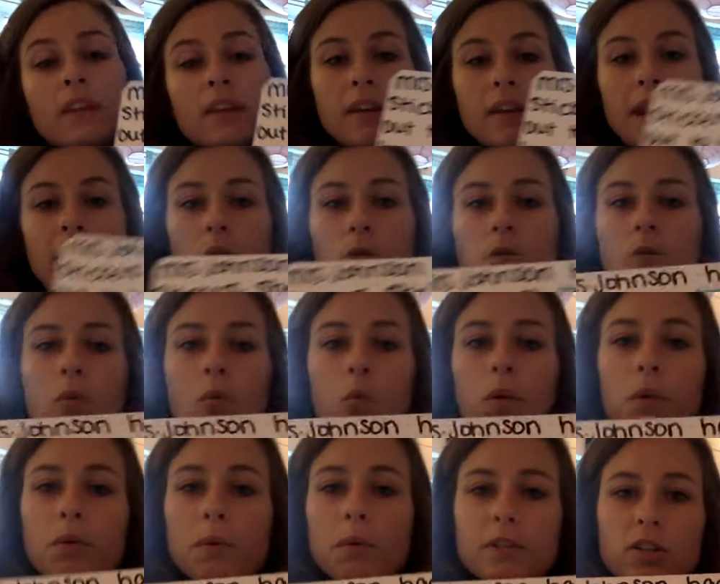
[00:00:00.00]
Now,
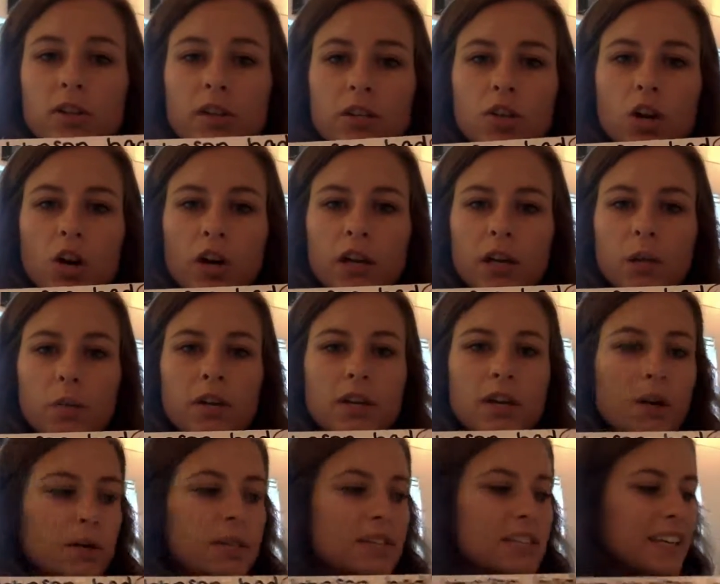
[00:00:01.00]
when we started talking, we
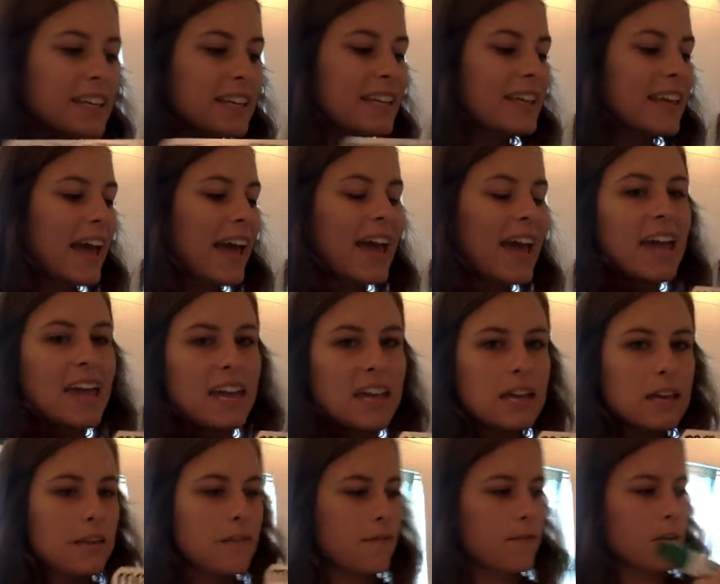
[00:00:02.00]
noticed that
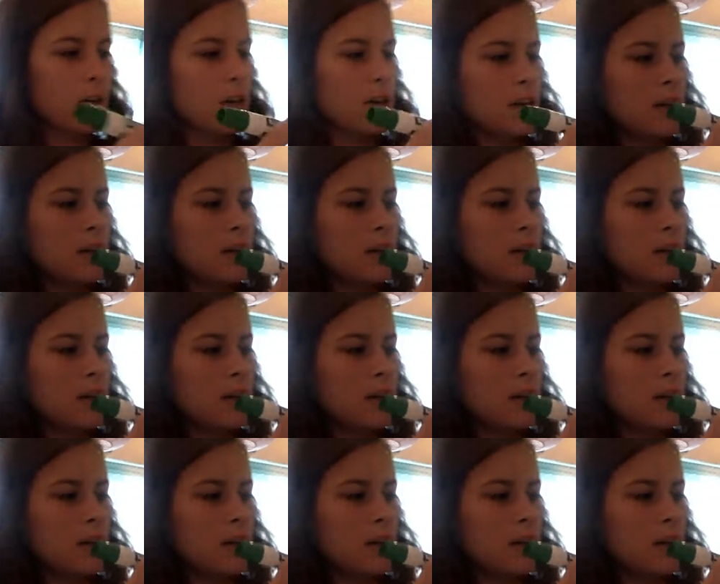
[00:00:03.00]
gave